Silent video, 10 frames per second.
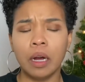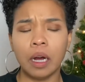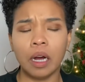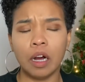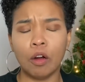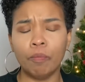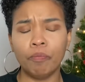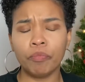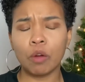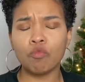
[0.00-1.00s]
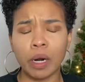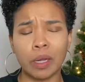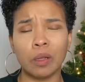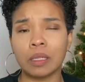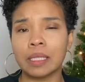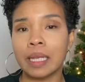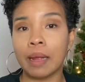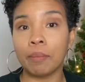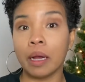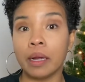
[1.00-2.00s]
run along the
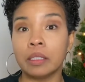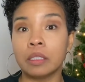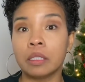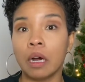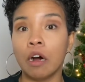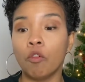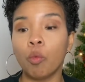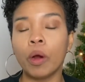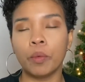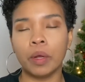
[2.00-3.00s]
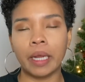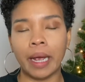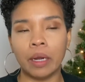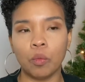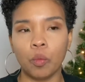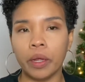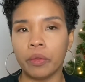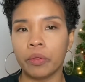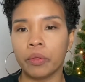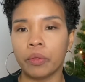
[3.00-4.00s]
same lines of what you would get
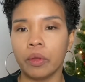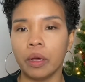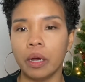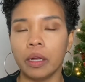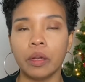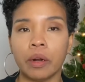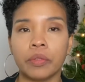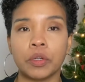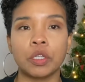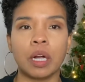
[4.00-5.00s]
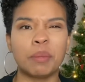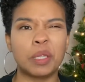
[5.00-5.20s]
with your other shops.